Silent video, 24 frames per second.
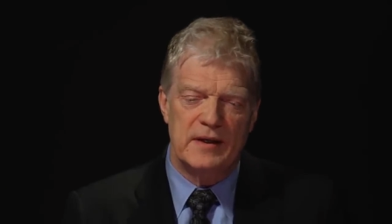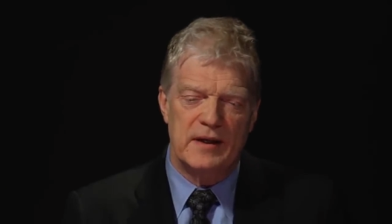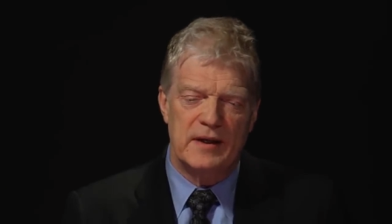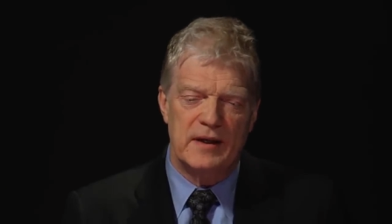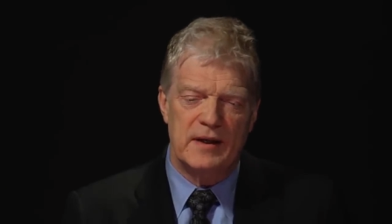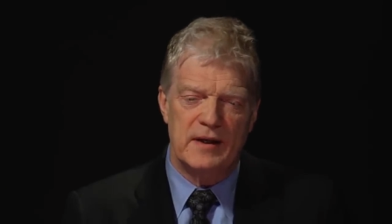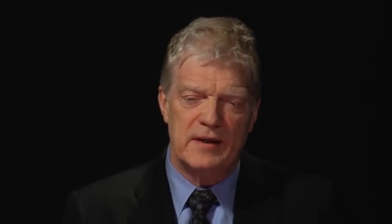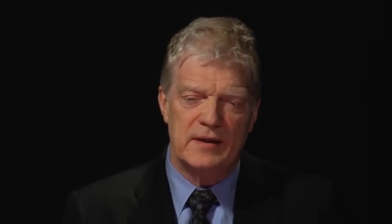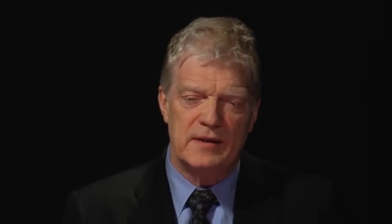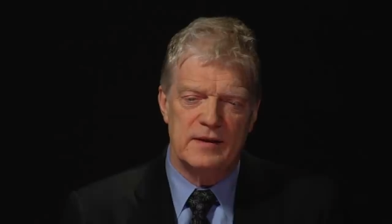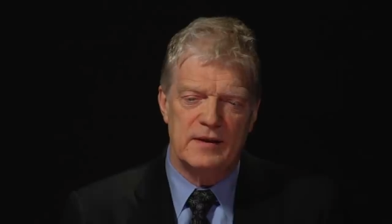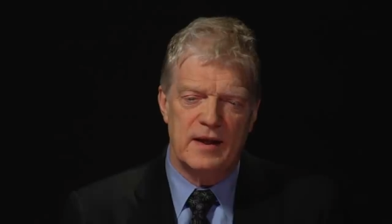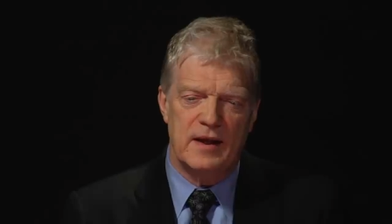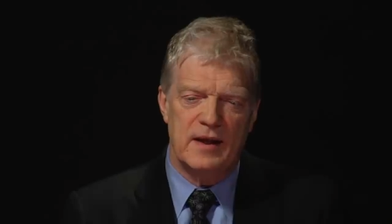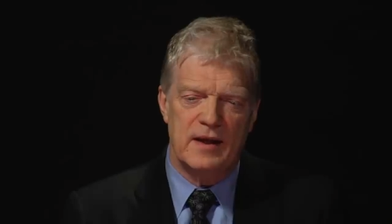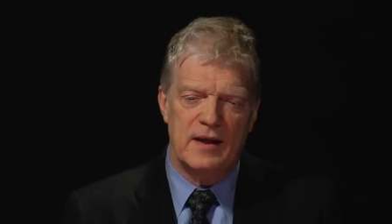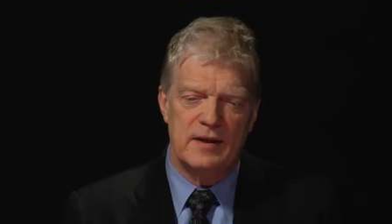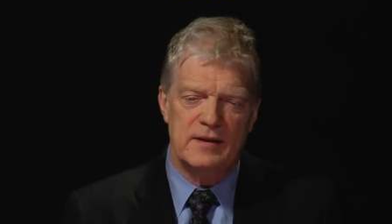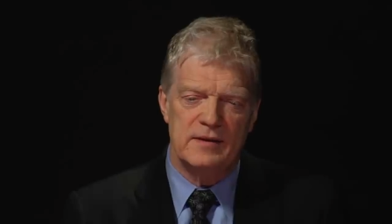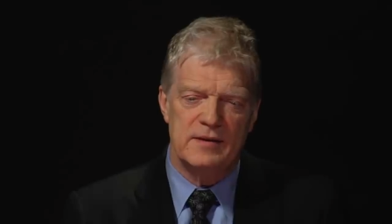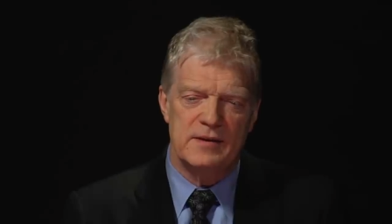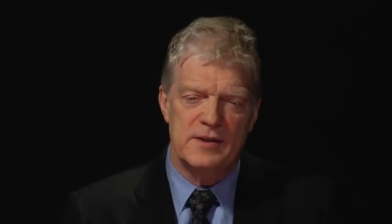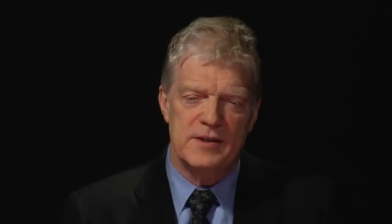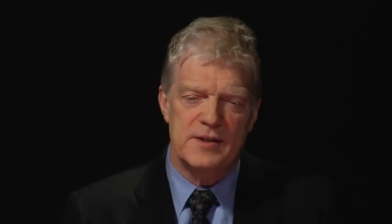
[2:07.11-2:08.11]

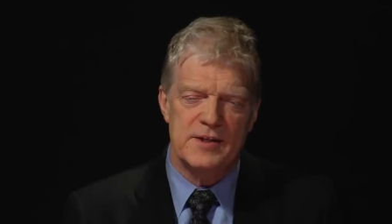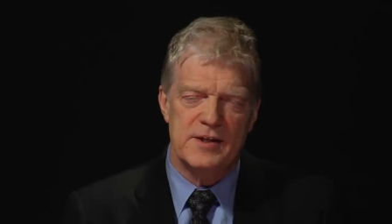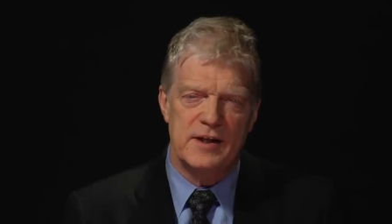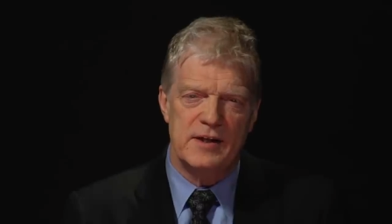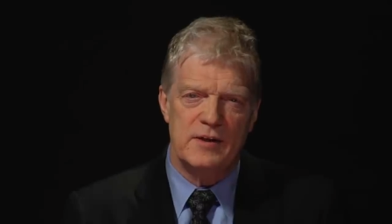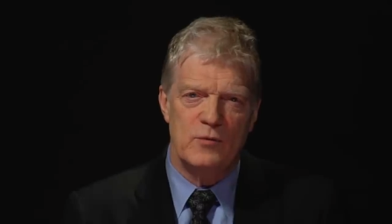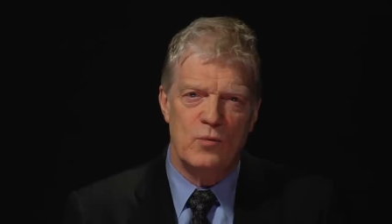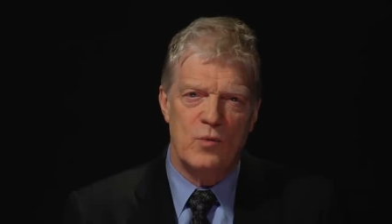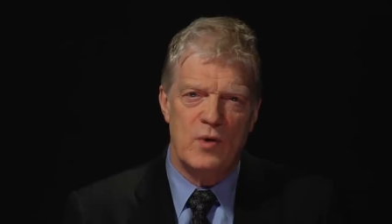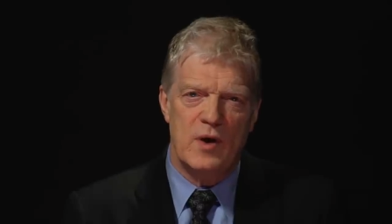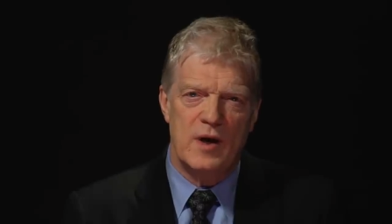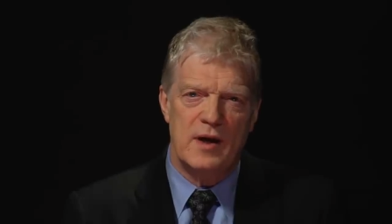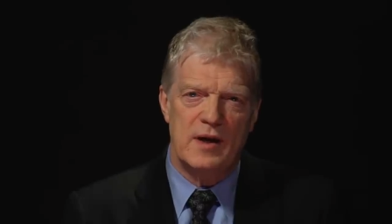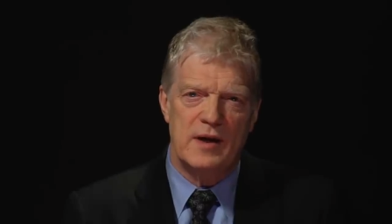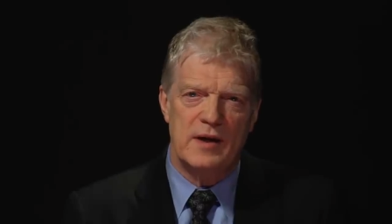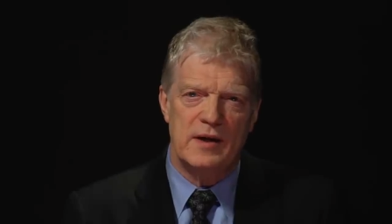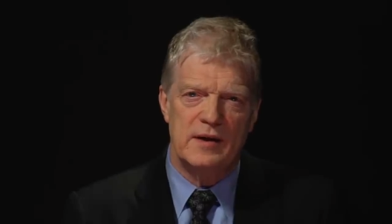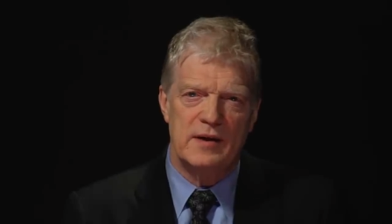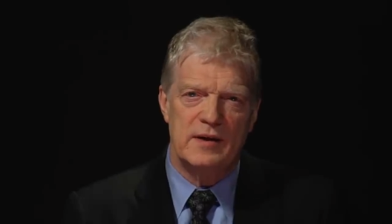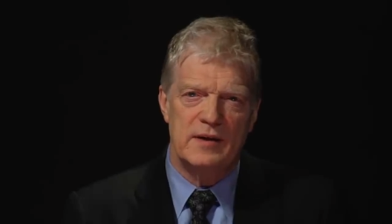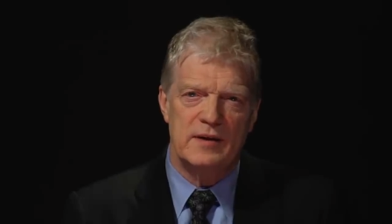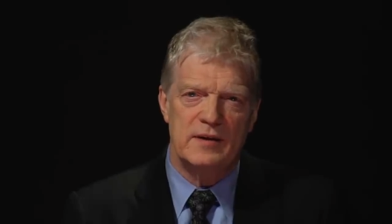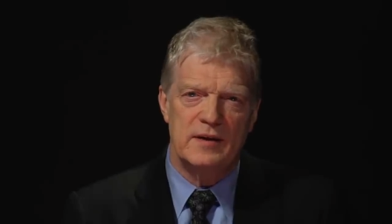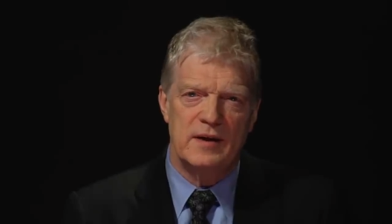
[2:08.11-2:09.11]
and to say
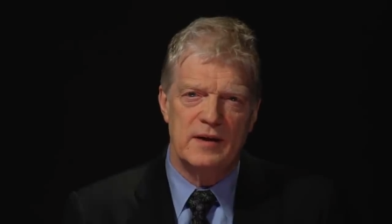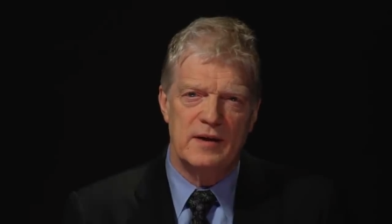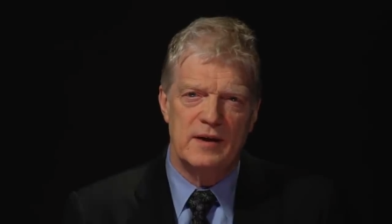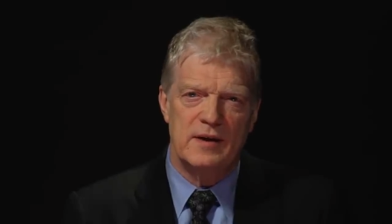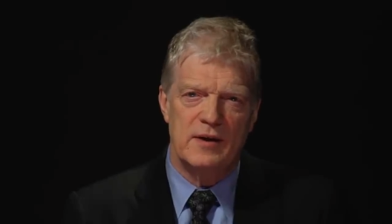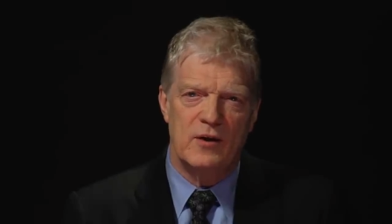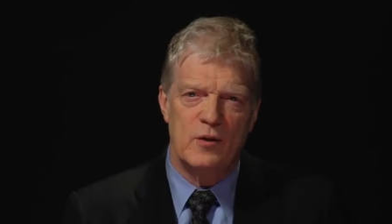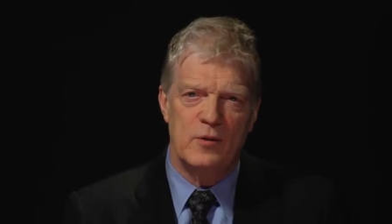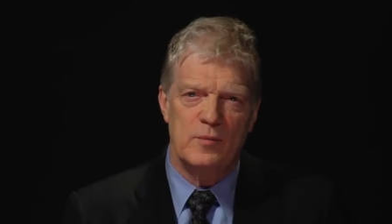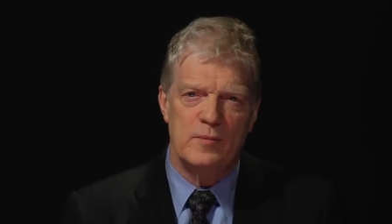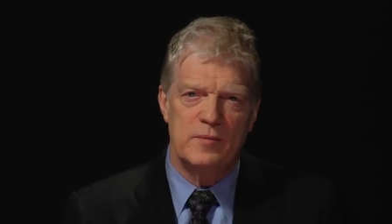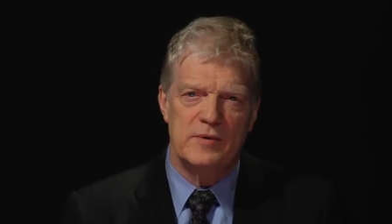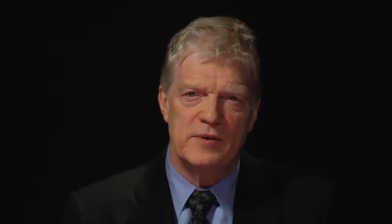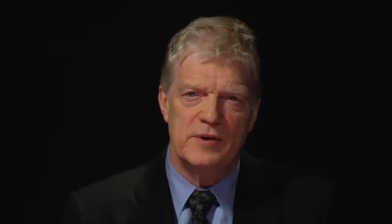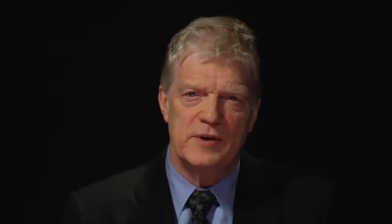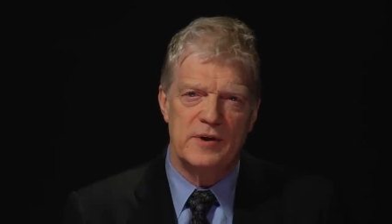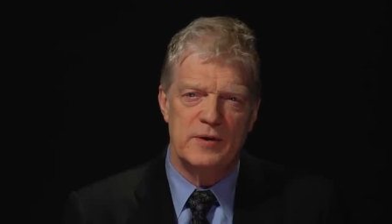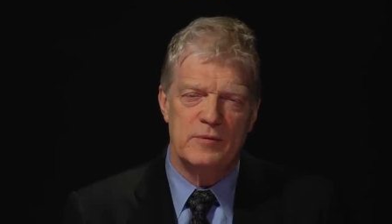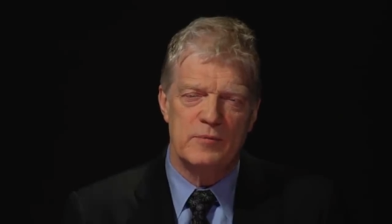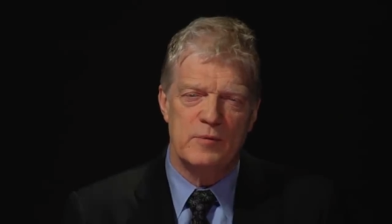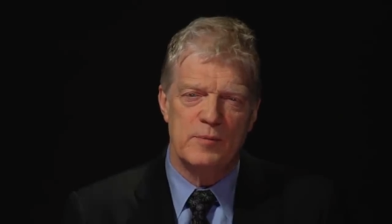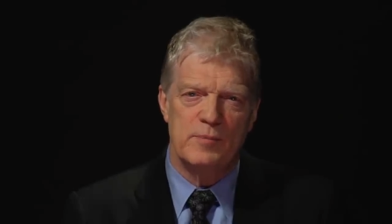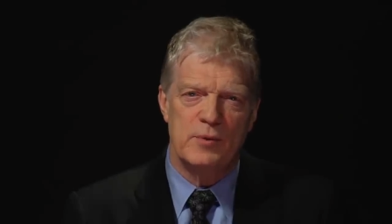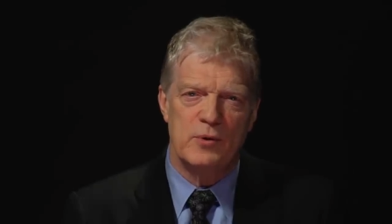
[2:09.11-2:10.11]
why I hope
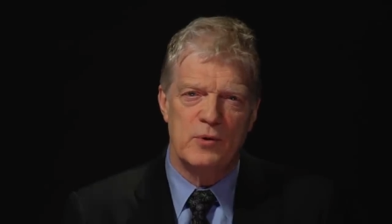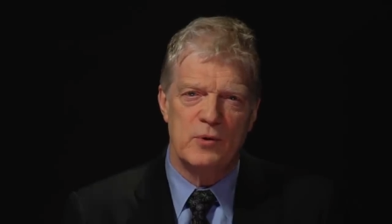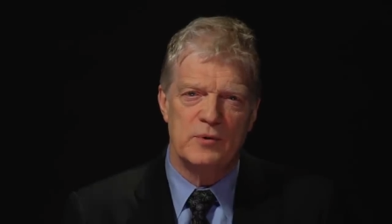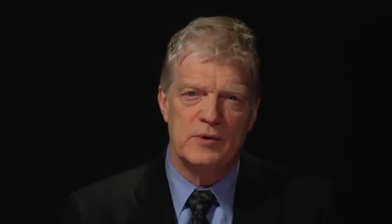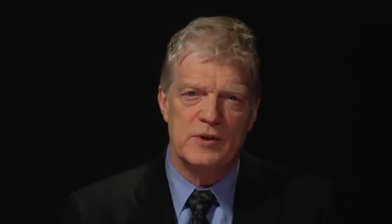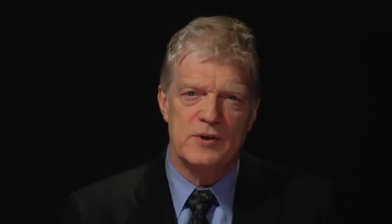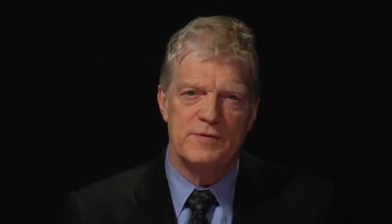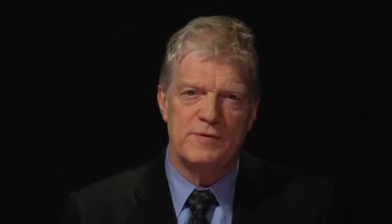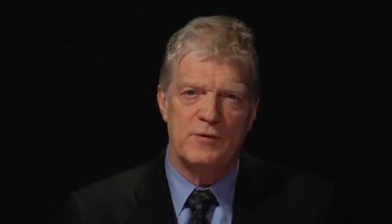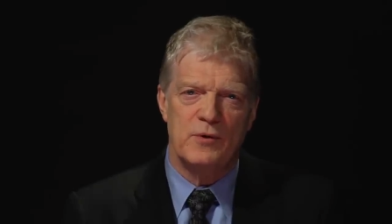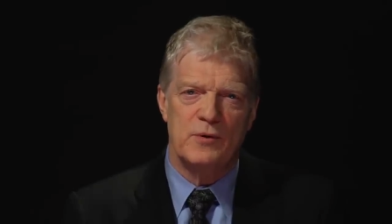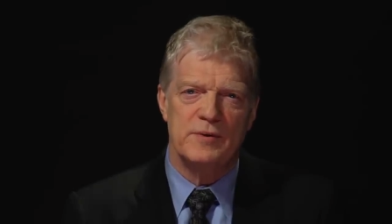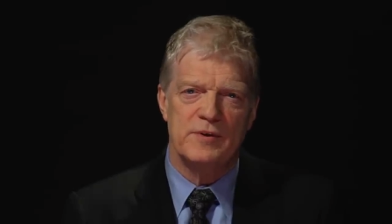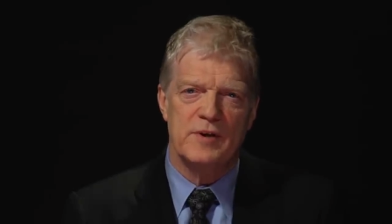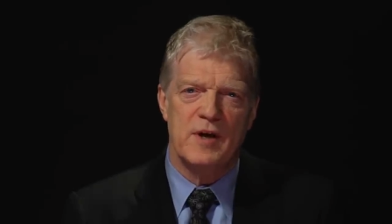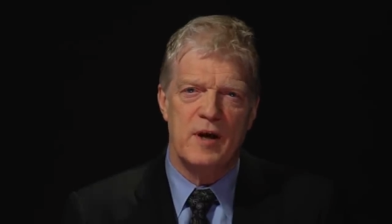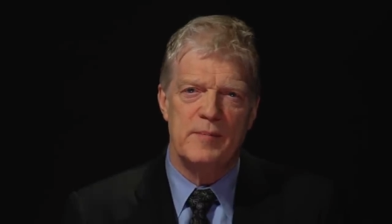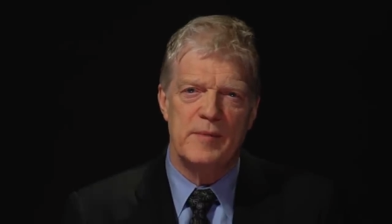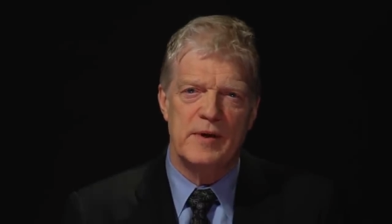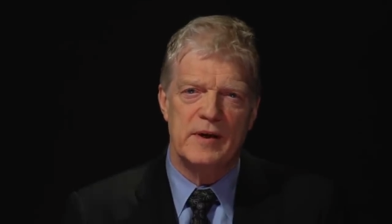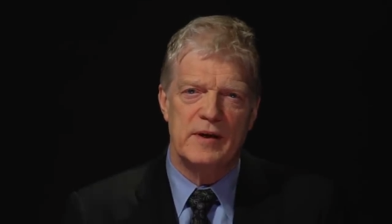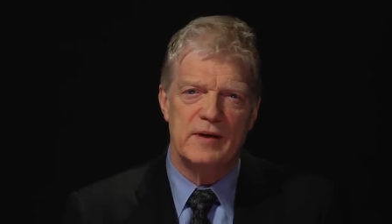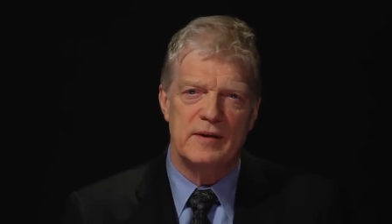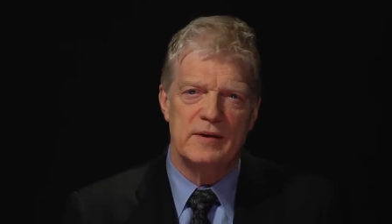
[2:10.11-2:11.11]
the report that's
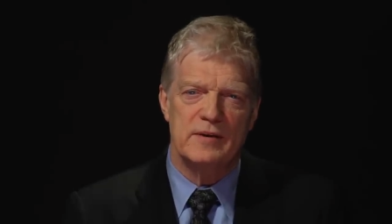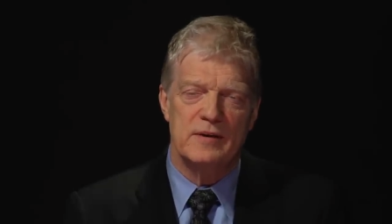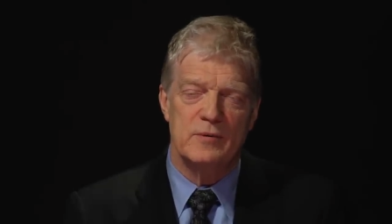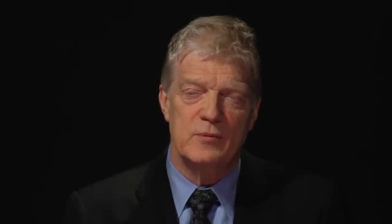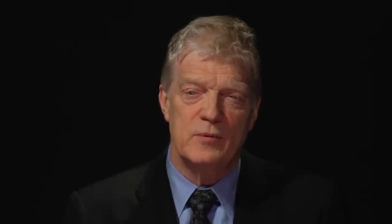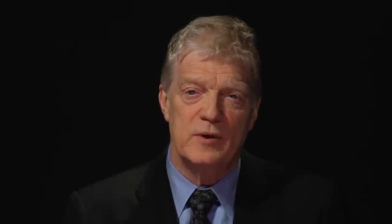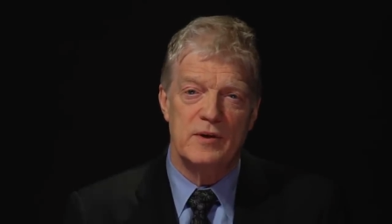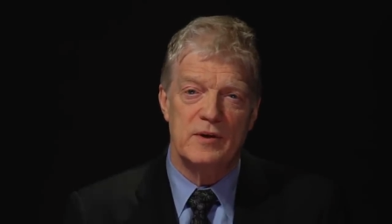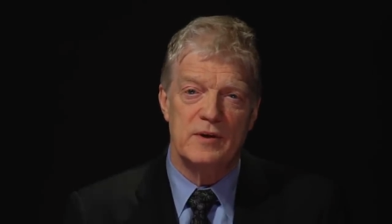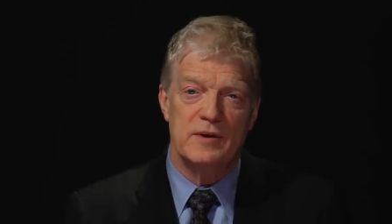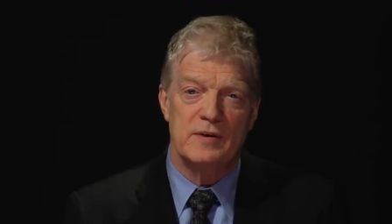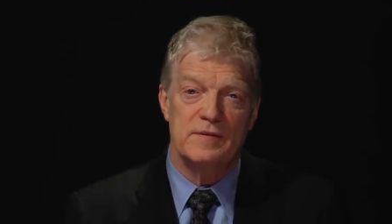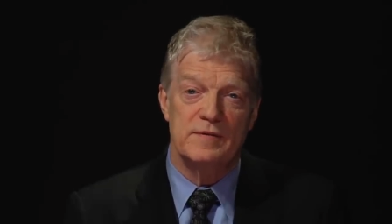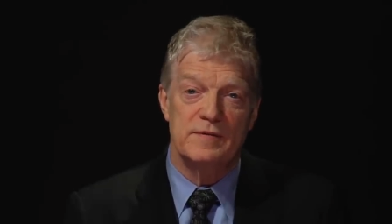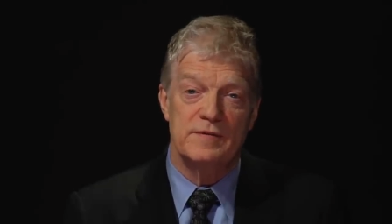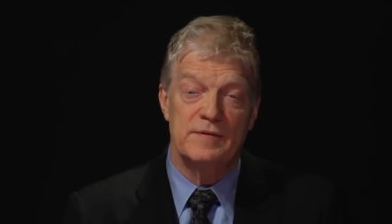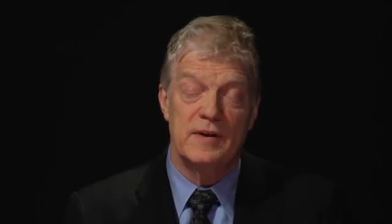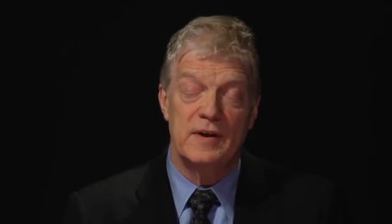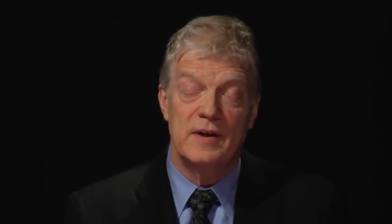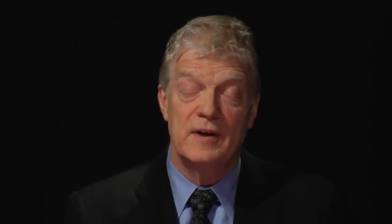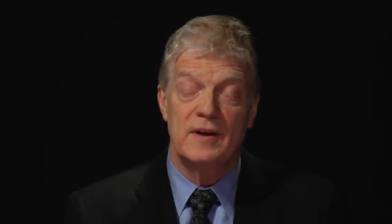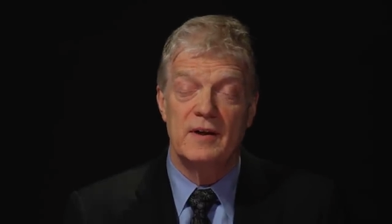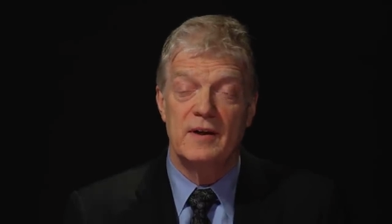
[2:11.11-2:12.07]
forthcoming and the work of